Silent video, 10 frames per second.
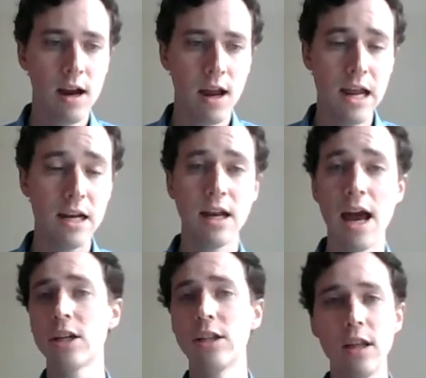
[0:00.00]
And
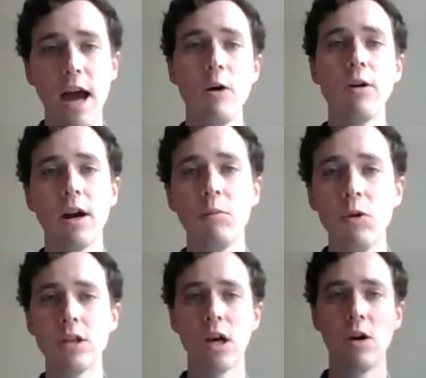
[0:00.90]
actually, the outcome
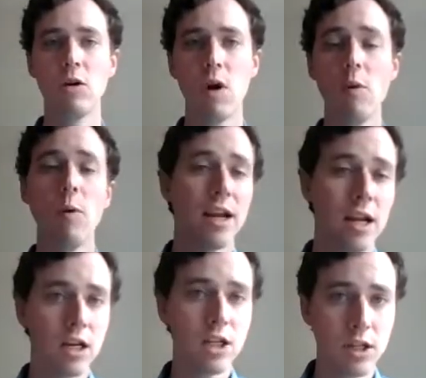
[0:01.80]
was a
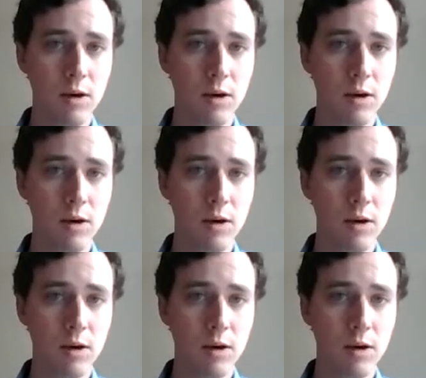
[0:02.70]
recognition